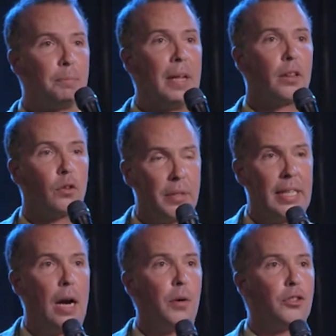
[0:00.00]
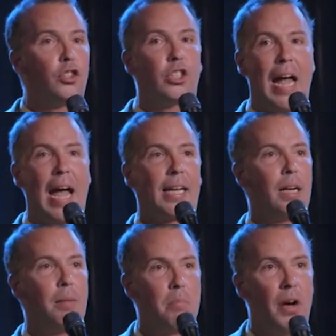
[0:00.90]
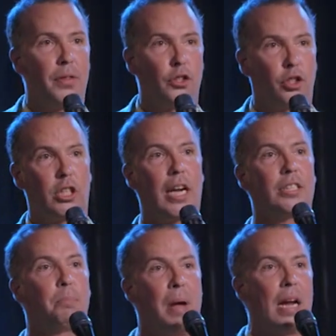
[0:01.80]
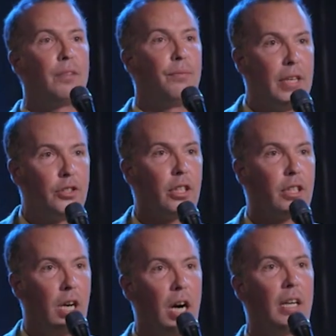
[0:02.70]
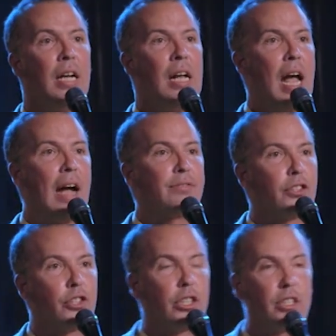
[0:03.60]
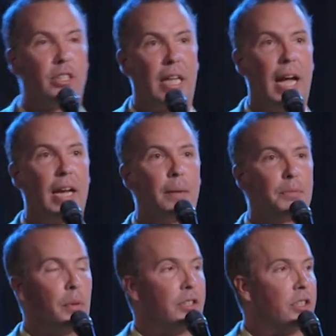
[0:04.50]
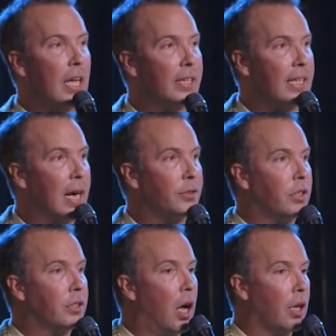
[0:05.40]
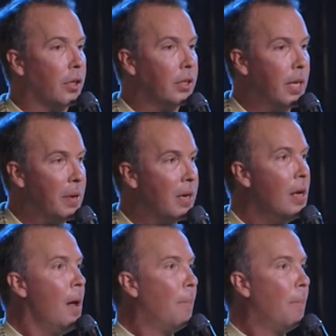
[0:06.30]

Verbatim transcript: I spent three hours jacking up mother's Chase Bank Visa card after she's dead up to its $10,000 limit,